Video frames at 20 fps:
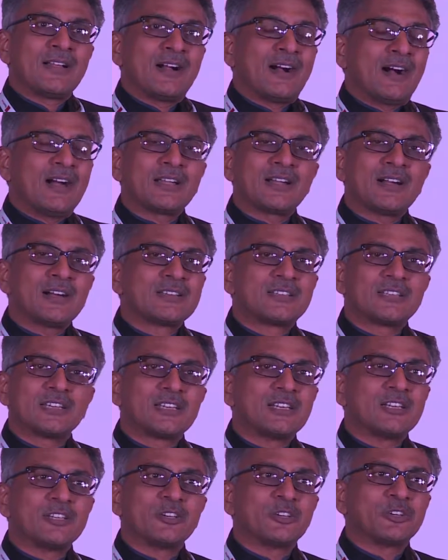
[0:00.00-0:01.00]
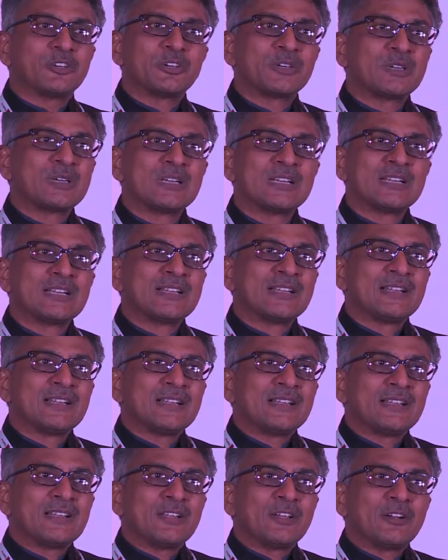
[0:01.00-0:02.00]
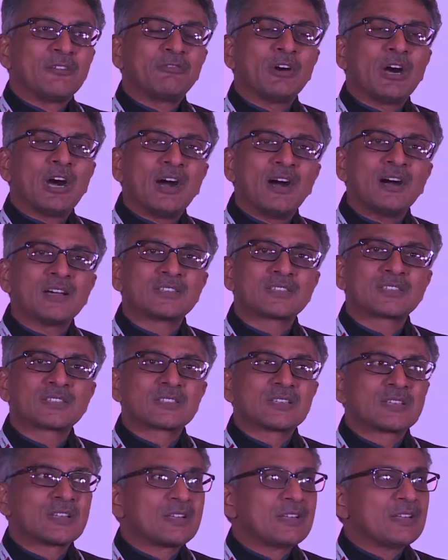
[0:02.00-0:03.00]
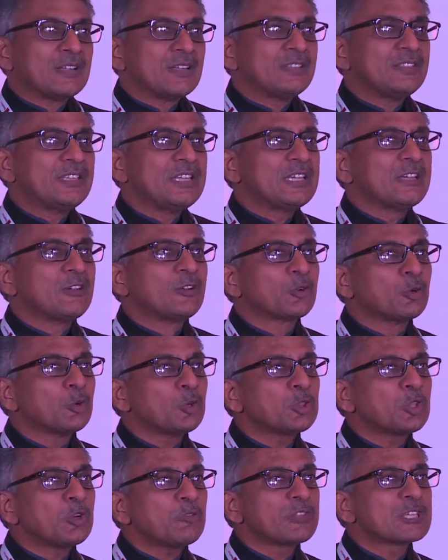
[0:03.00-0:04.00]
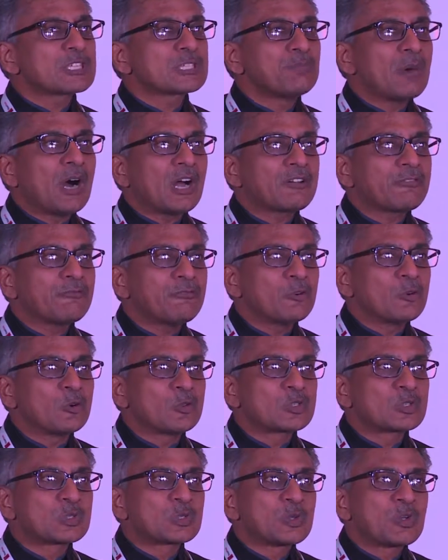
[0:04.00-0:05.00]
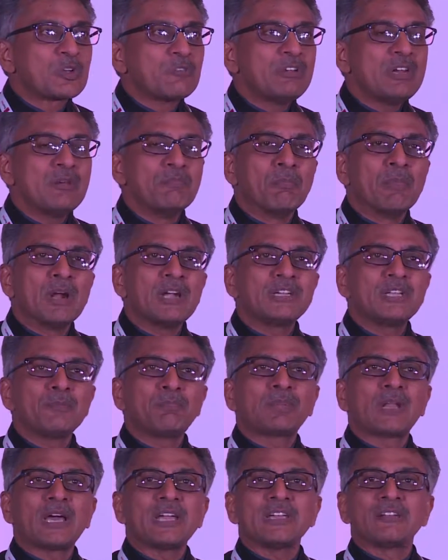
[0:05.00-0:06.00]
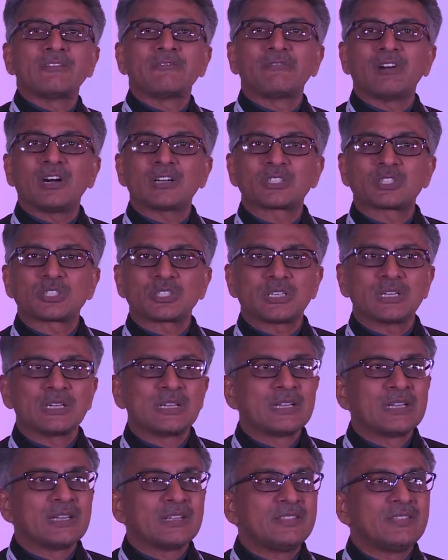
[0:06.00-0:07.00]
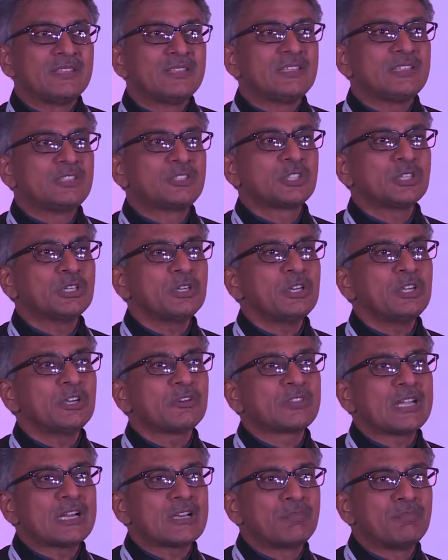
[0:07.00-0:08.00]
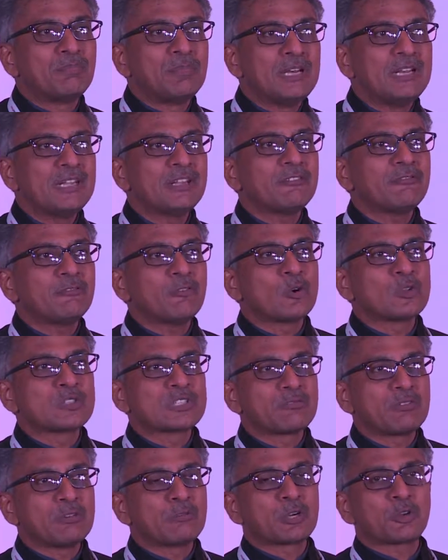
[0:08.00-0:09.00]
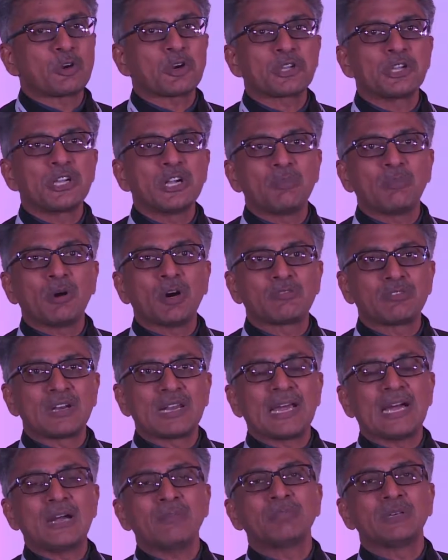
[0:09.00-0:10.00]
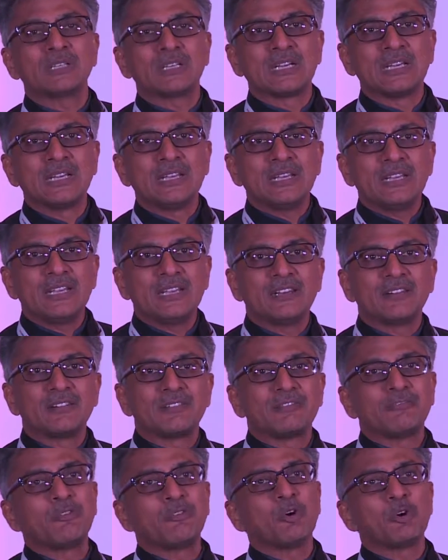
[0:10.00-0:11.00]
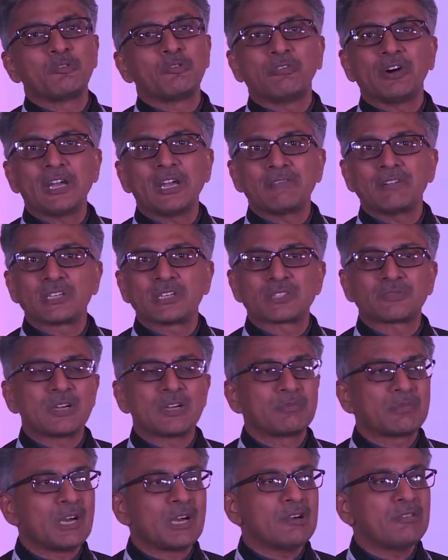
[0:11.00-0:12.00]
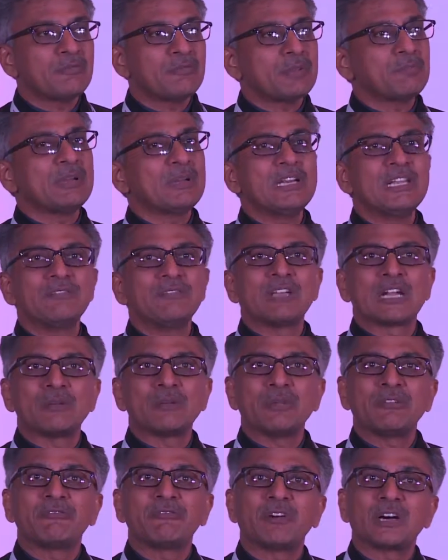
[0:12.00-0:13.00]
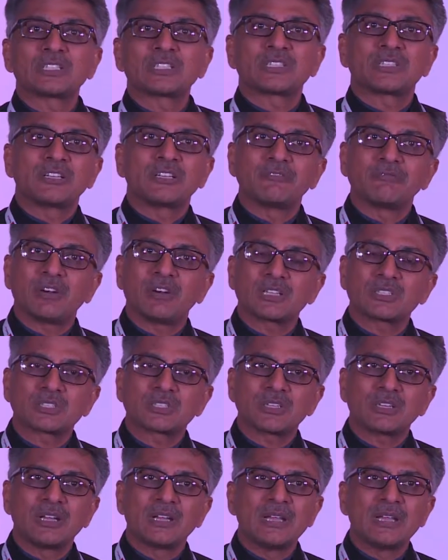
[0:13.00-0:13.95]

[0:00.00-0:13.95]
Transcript: I can't tell you. For us, the growth of the smartphones will multiply and faster. The journey of that billion phones that we were talking about will happen in 4 to 5 years from now. We believe that will be faster and faster.